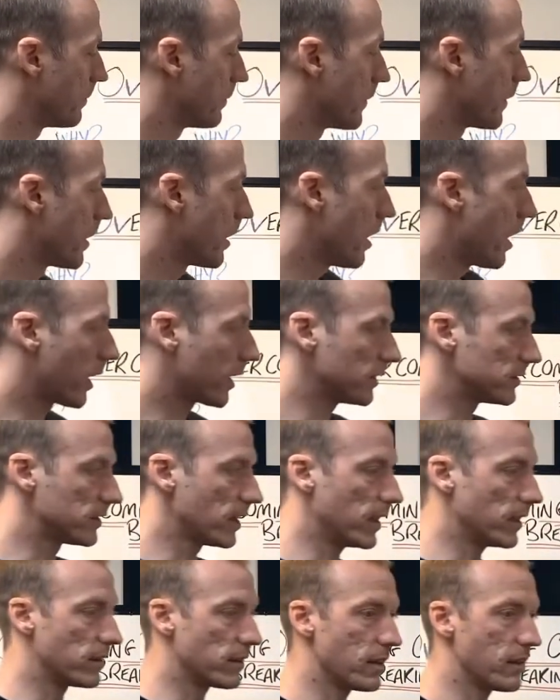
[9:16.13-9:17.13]
Like I
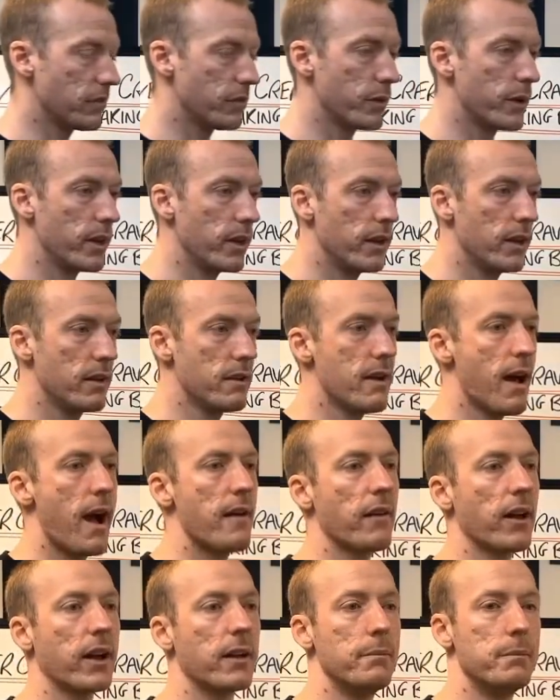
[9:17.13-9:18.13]
said, if we have
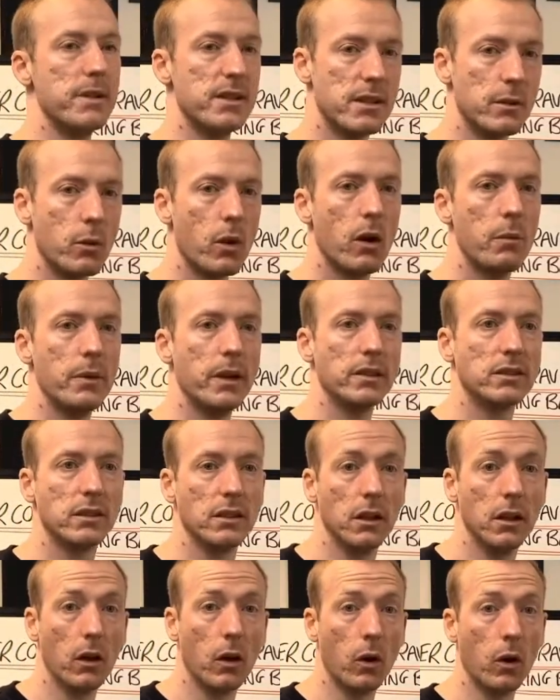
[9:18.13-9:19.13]
like a busy work
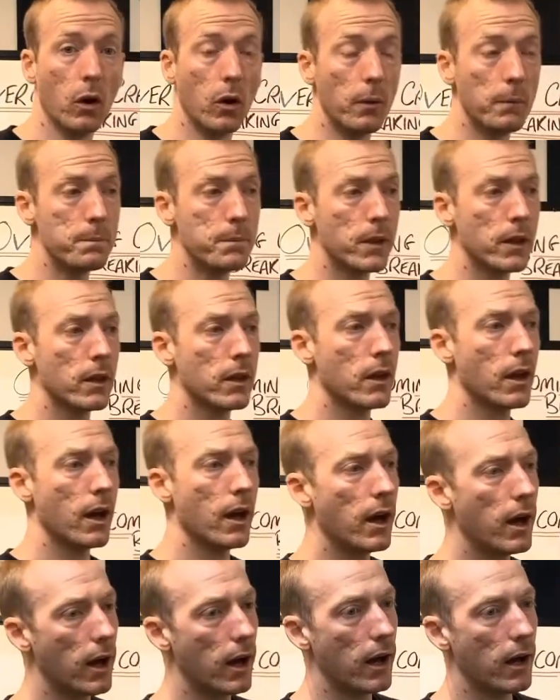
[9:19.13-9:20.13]
meeting, or
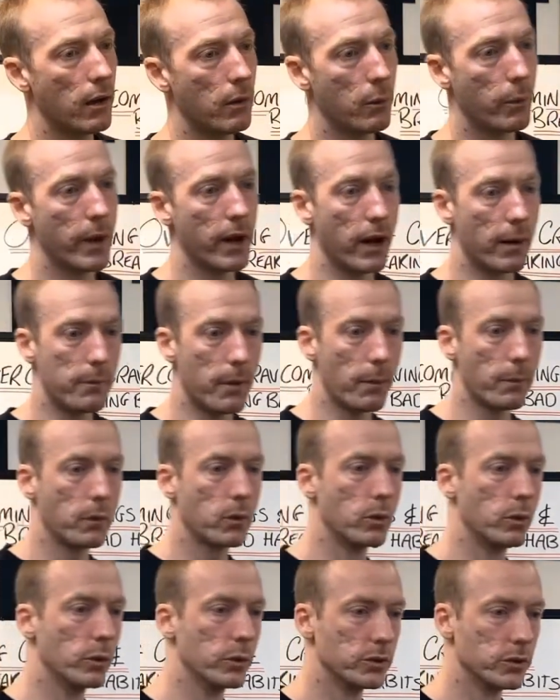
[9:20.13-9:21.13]
when our mum
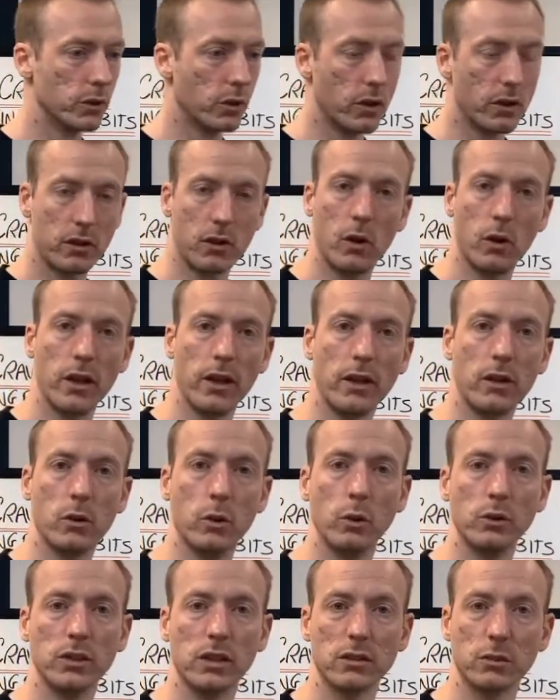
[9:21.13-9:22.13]
calls or a colleague
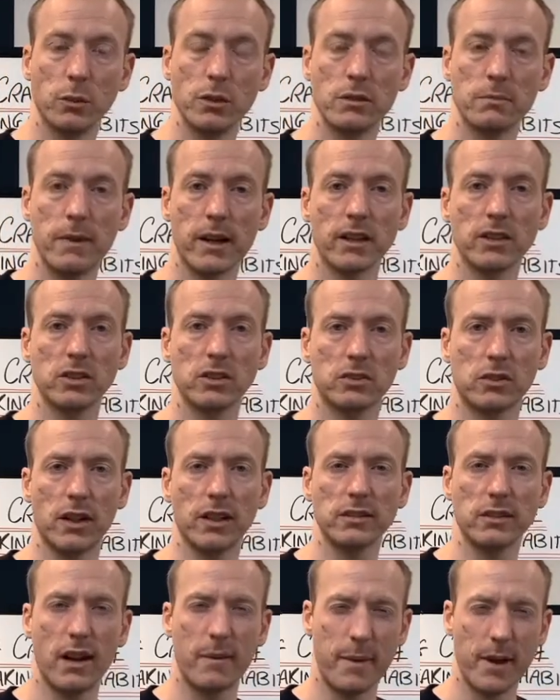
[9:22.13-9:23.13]
calls, that's always mega
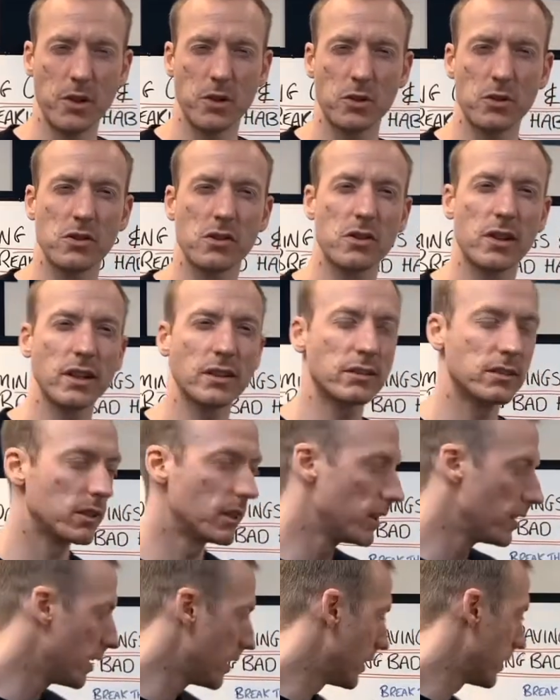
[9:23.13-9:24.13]
stressed and it makes you stressed,
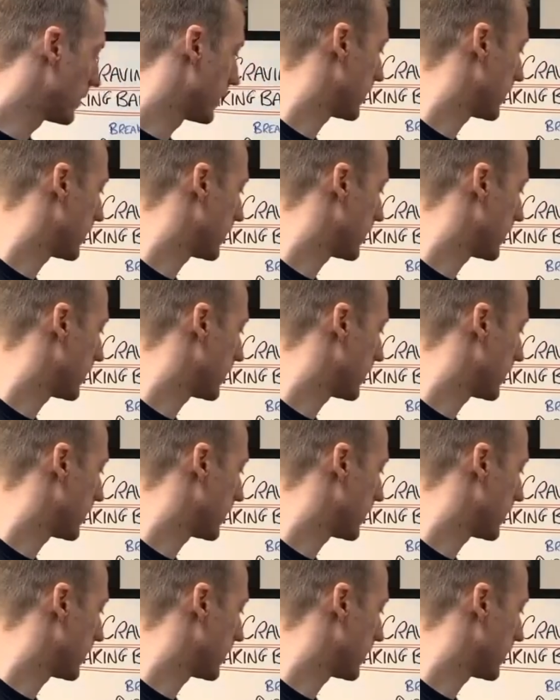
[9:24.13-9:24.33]
that's a